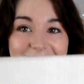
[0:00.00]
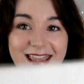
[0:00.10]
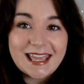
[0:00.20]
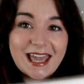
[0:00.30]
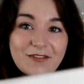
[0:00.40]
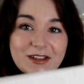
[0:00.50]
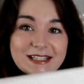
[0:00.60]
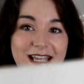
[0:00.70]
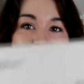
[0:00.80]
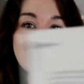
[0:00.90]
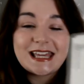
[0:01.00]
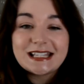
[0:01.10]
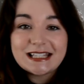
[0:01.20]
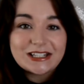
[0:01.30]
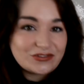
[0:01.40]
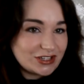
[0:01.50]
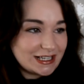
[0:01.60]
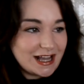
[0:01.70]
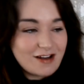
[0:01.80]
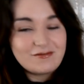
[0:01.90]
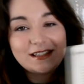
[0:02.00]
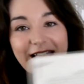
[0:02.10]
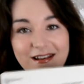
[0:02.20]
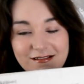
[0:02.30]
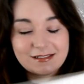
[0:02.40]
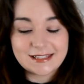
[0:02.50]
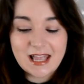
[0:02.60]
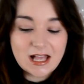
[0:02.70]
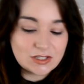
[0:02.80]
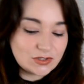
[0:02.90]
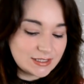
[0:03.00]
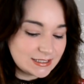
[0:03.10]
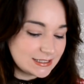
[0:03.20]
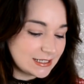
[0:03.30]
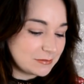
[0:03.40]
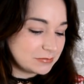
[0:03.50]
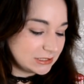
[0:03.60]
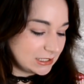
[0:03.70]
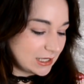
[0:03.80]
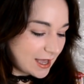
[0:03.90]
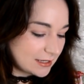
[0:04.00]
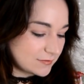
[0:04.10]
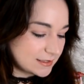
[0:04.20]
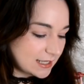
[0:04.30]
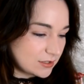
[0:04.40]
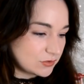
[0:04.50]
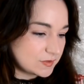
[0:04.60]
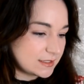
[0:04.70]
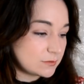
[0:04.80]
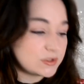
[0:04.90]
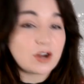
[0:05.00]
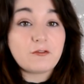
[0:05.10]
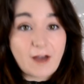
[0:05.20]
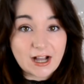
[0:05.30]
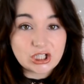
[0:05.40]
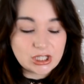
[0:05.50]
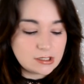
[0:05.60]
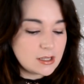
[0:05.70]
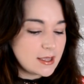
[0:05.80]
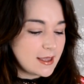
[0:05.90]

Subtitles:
they gave us a history of the Sentinels. So this is the complete guide of the Sentinels. This was our faction.